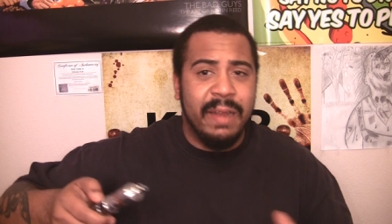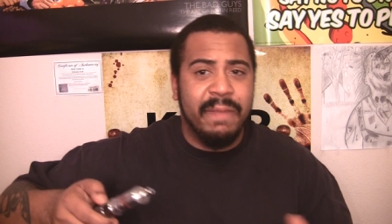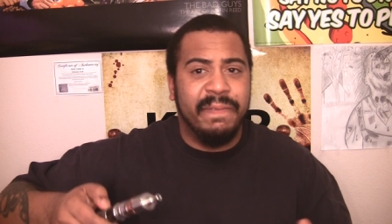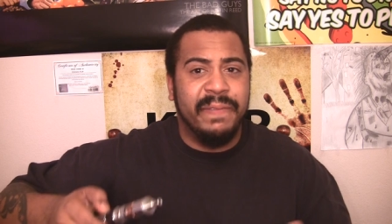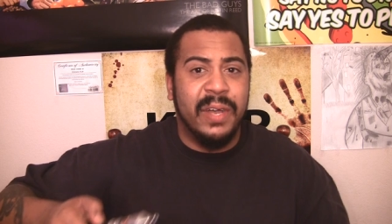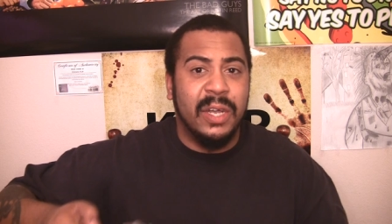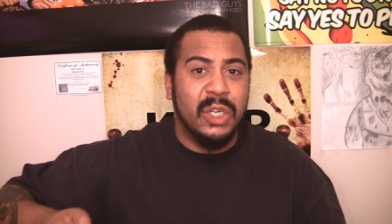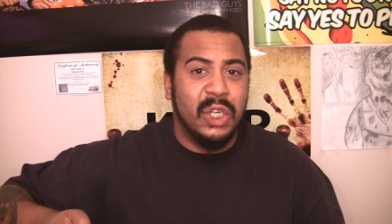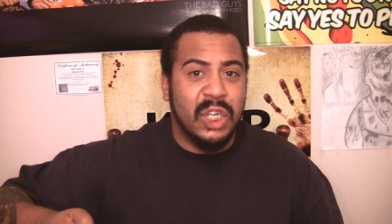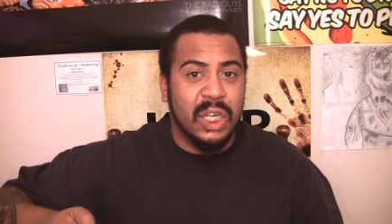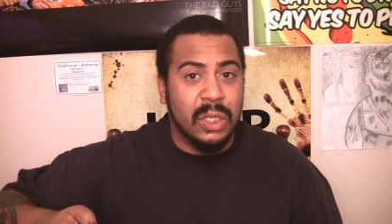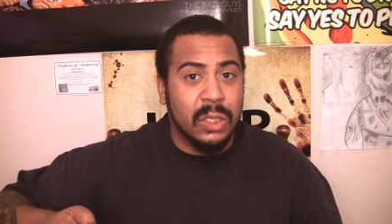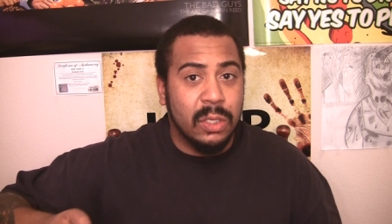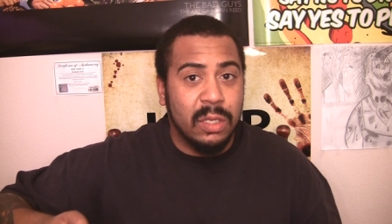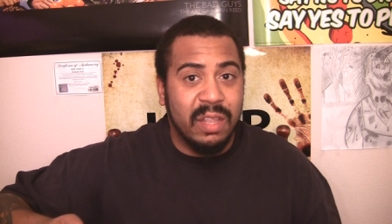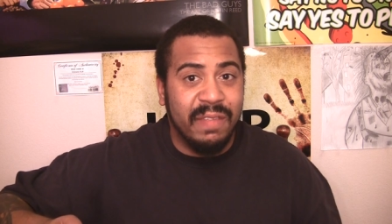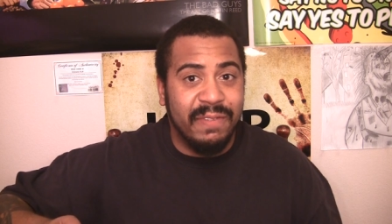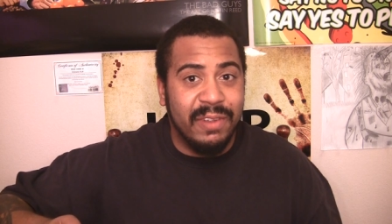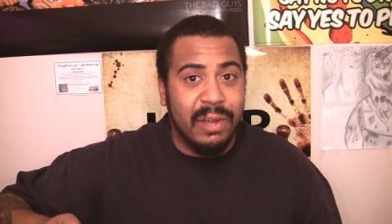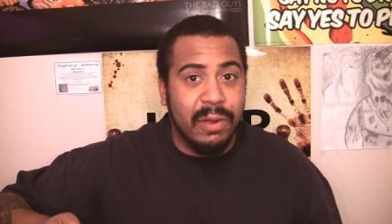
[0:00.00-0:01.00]
it
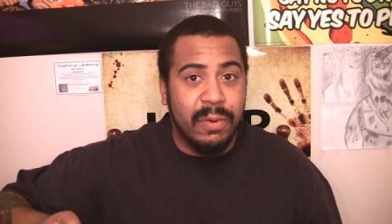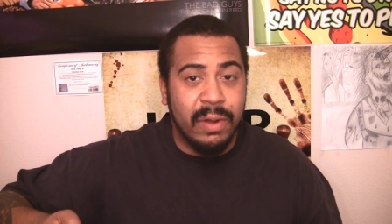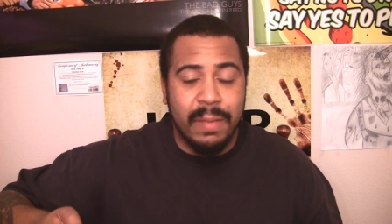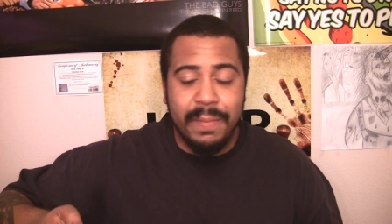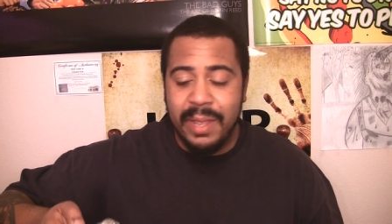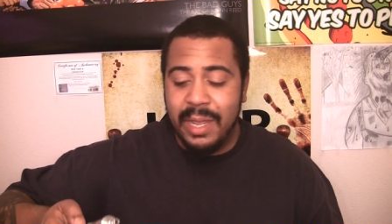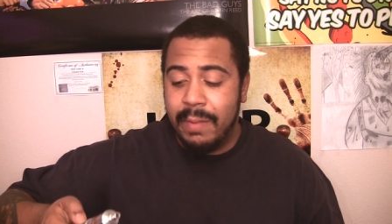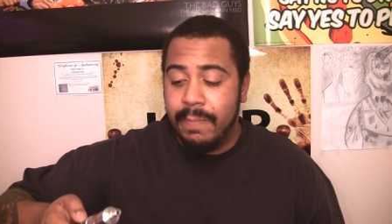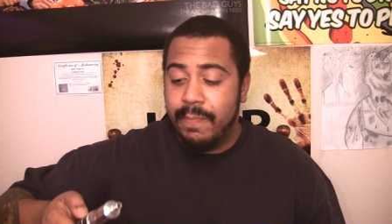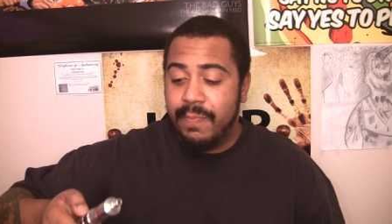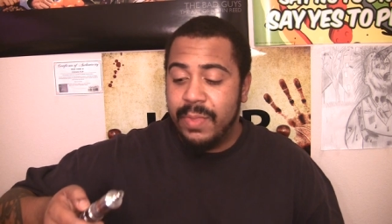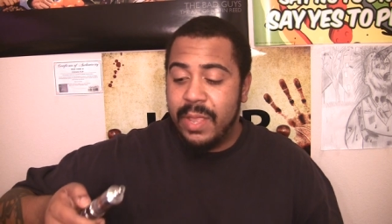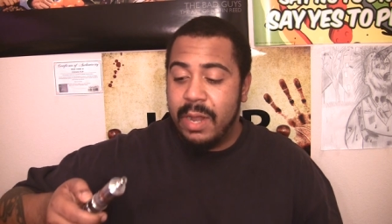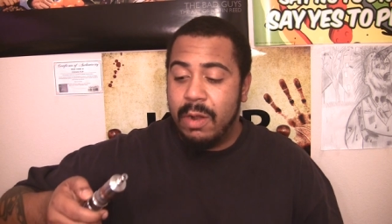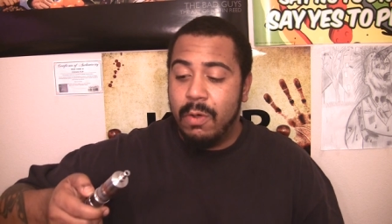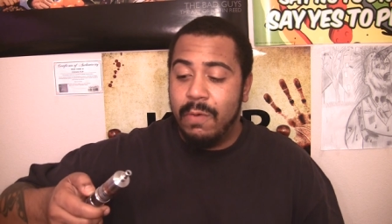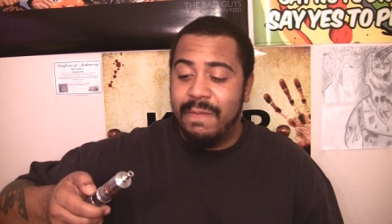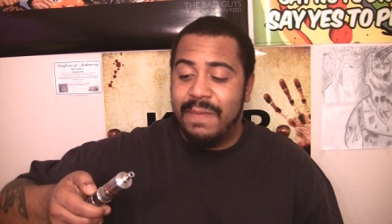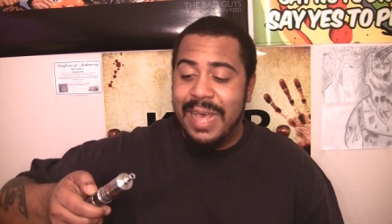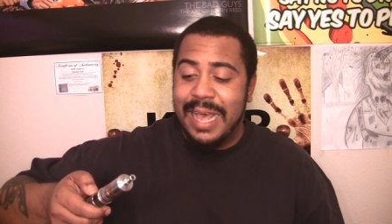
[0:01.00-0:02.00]
functions, if you know what I mean. That
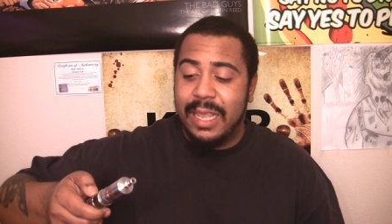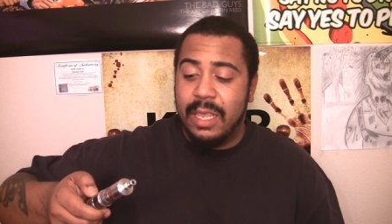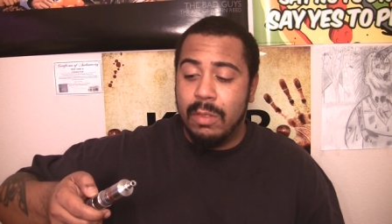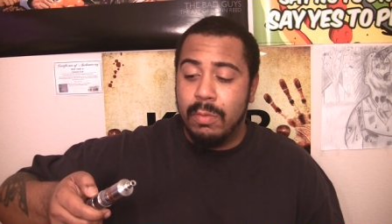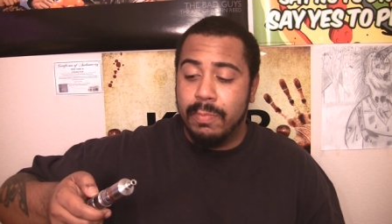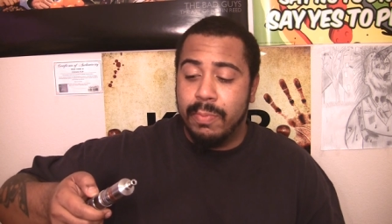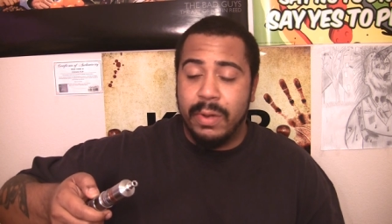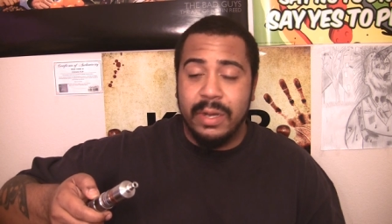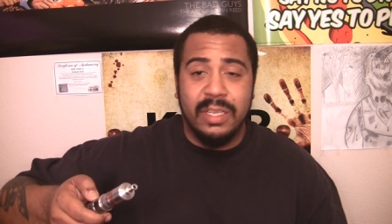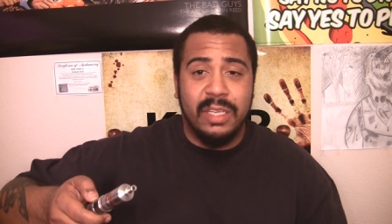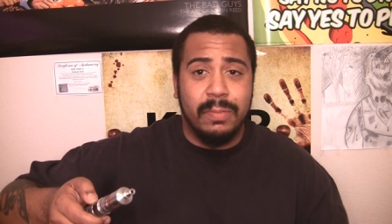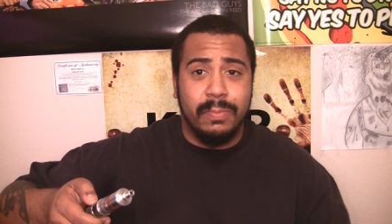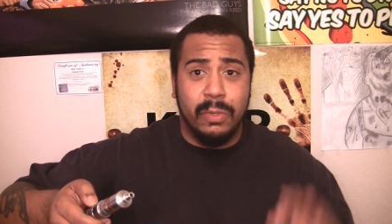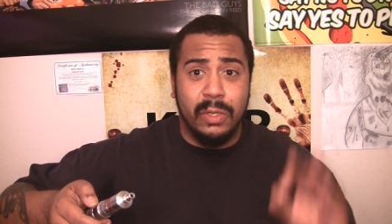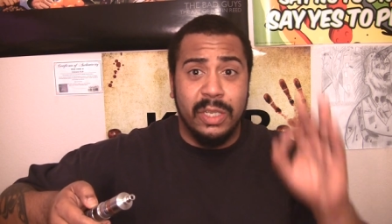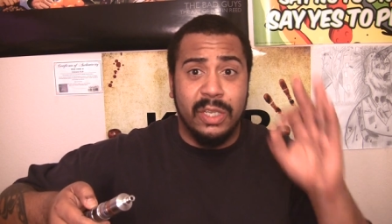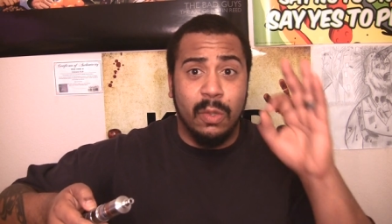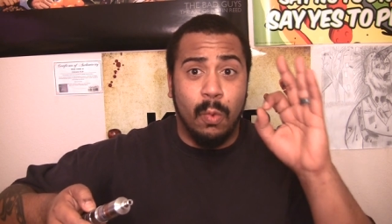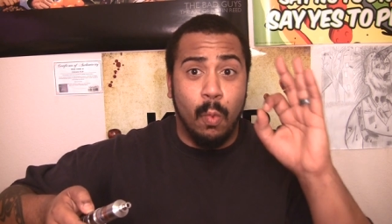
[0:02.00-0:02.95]
whole vacuum principle is a